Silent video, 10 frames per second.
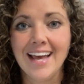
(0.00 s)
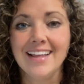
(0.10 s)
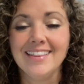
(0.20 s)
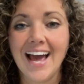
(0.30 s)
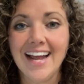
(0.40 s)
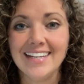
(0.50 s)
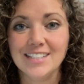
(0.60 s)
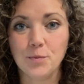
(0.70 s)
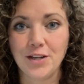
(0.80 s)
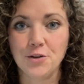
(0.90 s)
That is
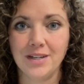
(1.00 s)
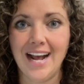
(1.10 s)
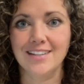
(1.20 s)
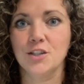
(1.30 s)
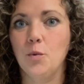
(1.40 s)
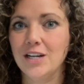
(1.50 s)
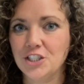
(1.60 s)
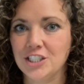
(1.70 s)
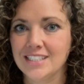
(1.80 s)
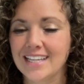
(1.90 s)
when you can ask
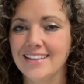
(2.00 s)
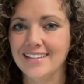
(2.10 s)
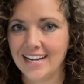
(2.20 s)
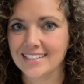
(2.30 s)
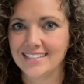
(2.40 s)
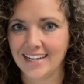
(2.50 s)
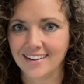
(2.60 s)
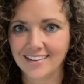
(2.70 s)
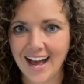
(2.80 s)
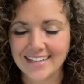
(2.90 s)
questions the next day in
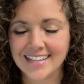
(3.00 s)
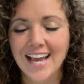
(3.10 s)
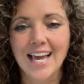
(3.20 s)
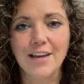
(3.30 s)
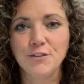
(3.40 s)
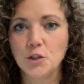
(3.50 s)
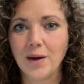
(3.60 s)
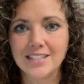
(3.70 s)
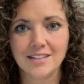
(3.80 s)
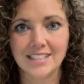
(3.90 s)
class. If you
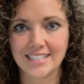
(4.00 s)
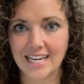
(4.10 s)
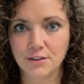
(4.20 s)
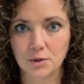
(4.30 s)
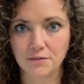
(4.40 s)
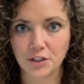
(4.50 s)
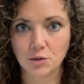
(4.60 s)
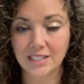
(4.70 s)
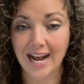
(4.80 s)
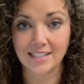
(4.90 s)
wait till the day of the review
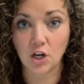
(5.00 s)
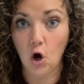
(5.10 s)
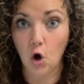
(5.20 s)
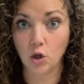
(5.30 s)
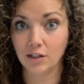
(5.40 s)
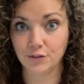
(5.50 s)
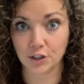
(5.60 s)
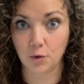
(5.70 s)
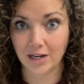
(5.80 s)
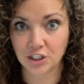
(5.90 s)
to ask all of your
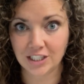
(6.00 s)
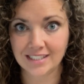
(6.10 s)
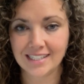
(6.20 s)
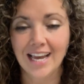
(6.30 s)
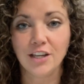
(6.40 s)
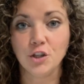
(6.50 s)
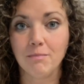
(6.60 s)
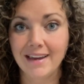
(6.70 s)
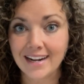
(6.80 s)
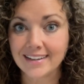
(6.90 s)
questions, you
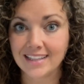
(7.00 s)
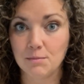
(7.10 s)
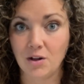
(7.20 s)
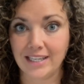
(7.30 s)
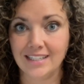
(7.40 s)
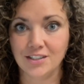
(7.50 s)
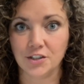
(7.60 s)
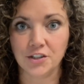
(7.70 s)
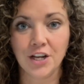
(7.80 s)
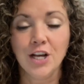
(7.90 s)
may not get them all
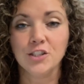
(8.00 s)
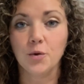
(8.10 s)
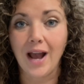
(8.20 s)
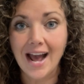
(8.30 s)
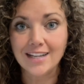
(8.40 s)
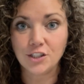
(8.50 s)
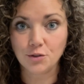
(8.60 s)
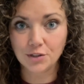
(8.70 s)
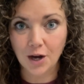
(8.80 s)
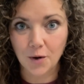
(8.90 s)
answered. So as you
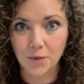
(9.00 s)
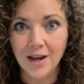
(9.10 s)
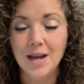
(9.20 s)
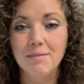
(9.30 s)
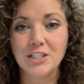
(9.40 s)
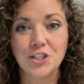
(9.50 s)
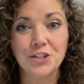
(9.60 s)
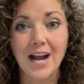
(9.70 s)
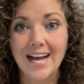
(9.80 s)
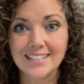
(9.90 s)
go, make sure
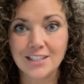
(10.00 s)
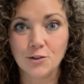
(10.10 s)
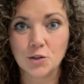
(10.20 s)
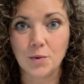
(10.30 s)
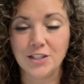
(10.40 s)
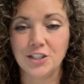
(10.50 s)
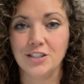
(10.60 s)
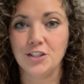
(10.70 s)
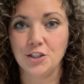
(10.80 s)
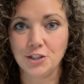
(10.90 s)
you're asking those
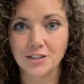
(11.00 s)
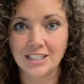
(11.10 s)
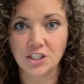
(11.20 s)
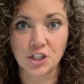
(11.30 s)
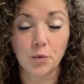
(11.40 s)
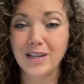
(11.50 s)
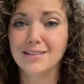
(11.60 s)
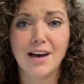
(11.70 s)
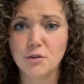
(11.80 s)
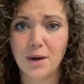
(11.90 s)
questions to your teacher. We
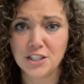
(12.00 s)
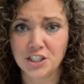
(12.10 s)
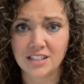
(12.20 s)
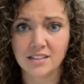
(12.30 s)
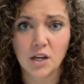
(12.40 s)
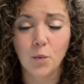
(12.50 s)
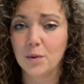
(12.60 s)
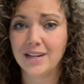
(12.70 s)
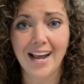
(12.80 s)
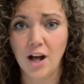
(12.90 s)
love questions. We
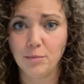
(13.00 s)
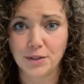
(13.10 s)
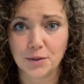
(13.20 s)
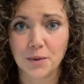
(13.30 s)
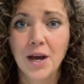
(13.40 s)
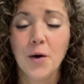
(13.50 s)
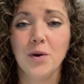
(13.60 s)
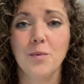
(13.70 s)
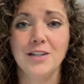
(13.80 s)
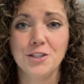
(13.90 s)
want to help you. We
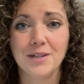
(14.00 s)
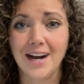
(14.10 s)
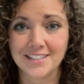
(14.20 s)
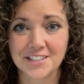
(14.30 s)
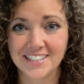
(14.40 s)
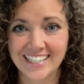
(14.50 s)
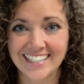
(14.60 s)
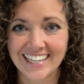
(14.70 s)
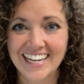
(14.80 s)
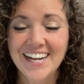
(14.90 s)
want you to understand
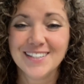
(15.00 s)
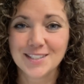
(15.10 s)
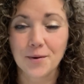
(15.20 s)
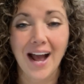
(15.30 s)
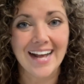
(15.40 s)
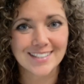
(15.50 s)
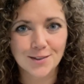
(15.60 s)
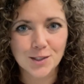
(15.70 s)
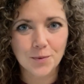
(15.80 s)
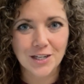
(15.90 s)
it. So ask
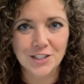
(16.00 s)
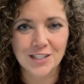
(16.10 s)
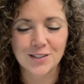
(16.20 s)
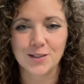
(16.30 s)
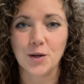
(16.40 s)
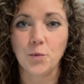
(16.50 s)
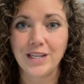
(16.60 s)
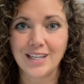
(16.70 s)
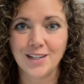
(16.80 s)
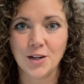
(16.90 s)
those questions so that we
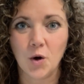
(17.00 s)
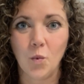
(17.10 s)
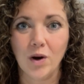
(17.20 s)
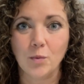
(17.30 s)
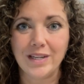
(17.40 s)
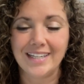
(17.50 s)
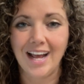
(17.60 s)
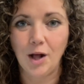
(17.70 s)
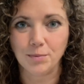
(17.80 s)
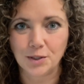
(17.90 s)
can know where we can
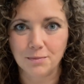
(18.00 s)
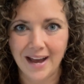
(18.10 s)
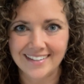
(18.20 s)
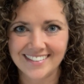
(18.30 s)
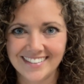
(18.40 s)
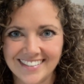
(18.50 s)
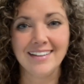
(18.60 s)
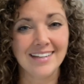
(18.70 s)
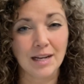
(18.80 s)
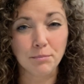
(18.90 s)
help you best. And
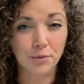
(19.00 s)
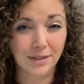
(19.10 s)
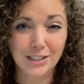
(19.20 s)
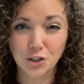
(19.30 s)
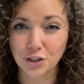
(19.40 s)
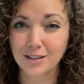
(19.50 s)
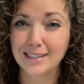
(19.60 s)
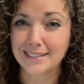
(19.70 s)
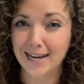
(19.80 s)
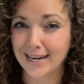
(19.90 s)
then I'm pretty sure
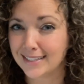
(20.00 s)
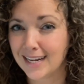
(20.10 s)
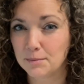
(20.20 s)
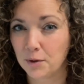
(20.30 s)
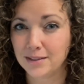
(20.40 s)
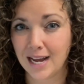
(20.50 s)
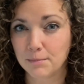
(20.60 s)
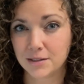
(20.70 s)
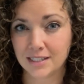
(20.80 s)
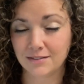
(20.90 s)
99.9%
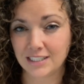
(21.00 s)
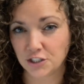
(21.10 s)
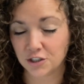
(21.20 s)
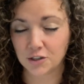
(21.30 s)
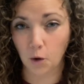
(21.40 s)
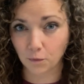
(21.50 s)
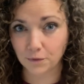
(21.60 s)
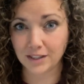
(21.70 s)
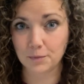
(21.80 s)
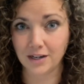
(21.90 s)
.9 of teachers,
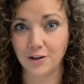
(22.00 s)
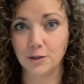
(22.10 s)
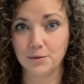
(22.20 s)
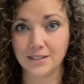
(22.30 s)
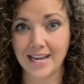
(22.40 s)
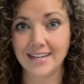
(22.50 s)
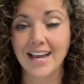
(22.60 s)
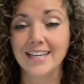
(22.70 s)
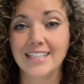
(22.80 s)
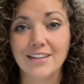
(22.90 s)
hopefully 100%,
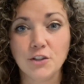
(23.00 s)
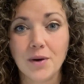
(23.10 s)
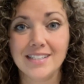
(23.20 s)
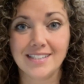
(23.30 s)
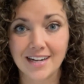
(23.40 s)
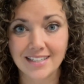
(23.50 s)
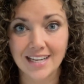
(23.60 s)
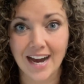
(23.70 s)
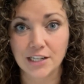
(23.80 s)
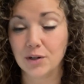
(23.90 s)
give you a study
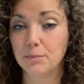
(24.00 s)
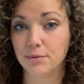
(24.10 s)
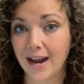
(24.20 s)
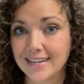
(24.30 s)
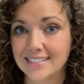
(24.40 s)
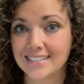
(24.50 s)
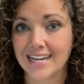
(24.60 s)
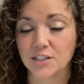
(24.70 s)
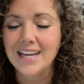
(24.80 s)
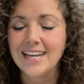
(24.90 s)
guide or a practice test.